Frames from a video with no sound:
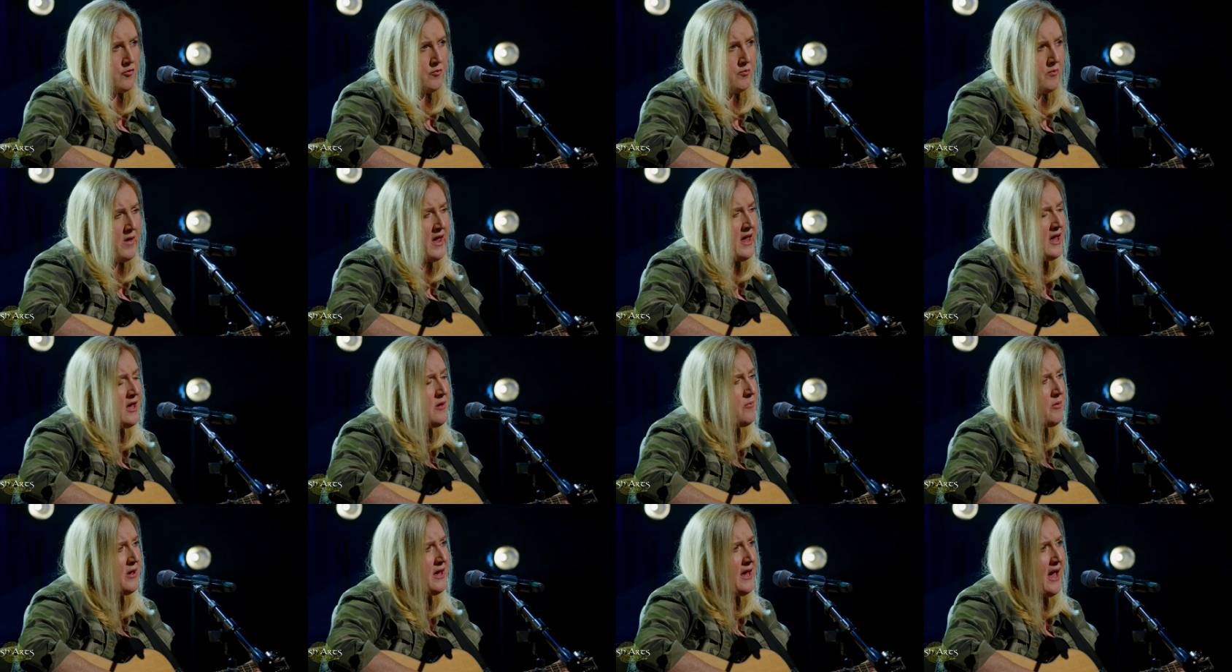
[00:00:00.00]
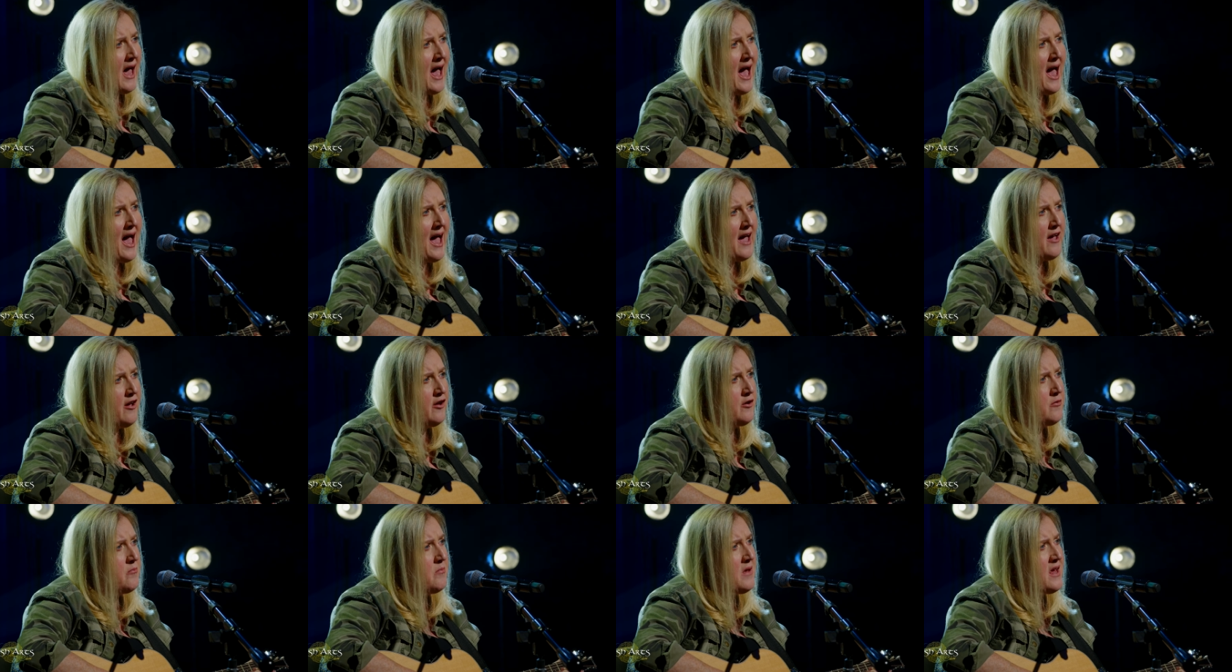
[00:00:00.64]
maybe I
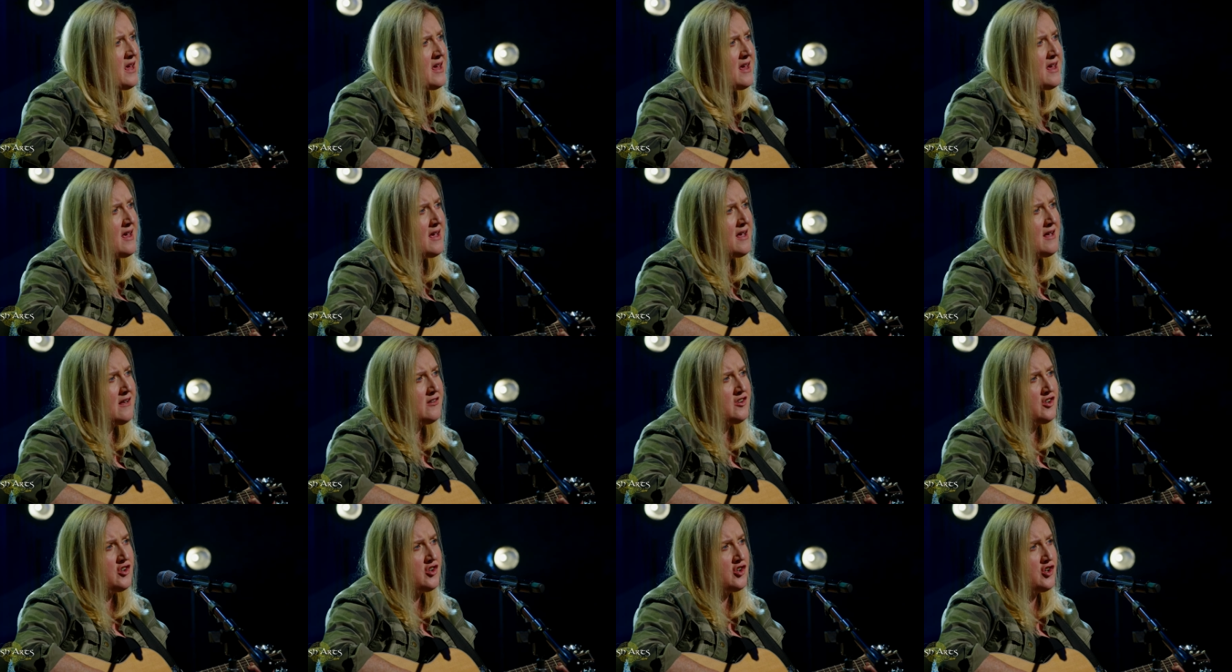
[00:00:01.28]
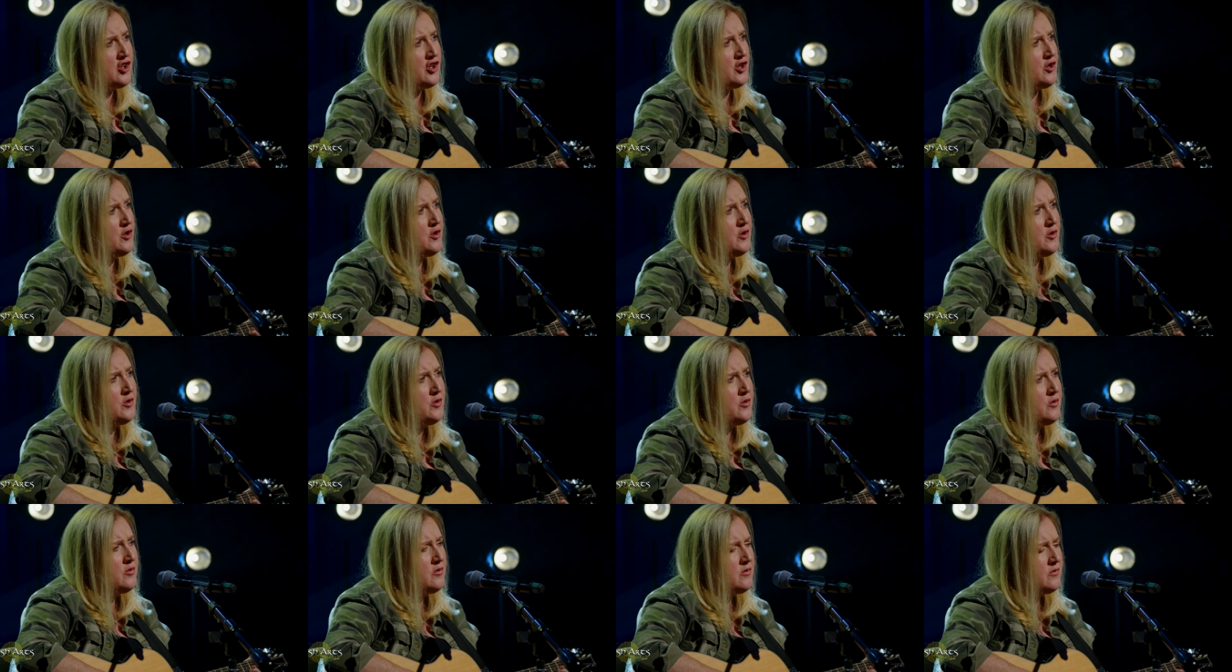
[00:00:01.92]
had missed
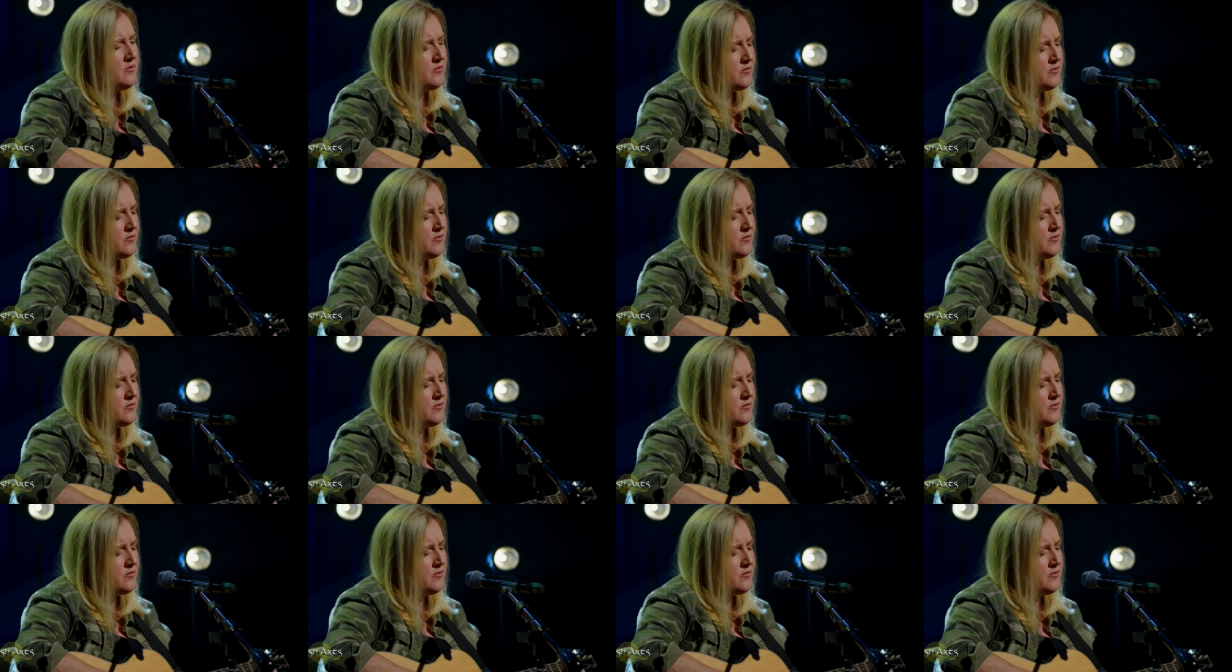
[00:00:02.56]
you.